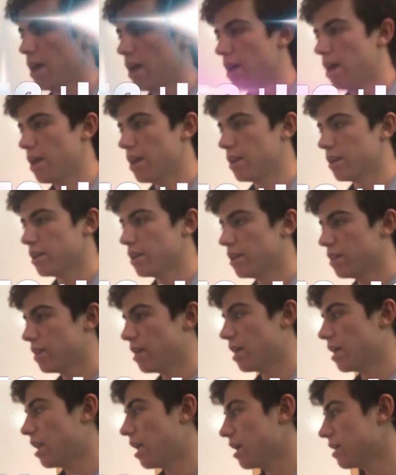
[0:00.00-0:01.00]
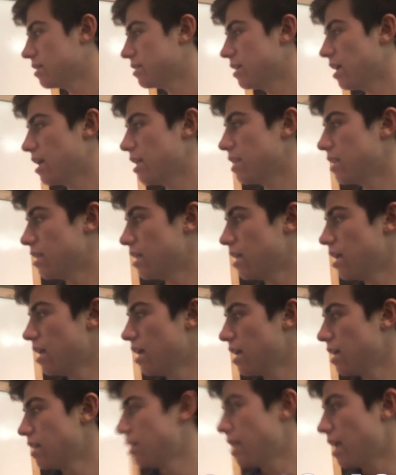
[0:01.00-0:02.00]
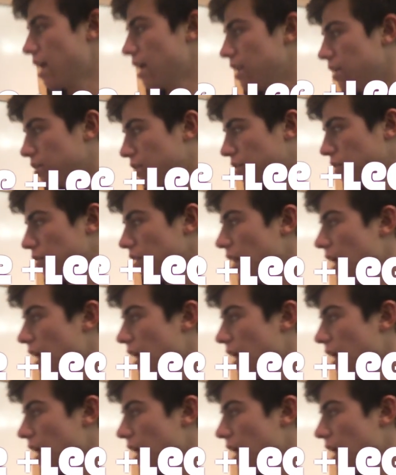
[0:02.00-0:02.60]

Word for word: And then I said that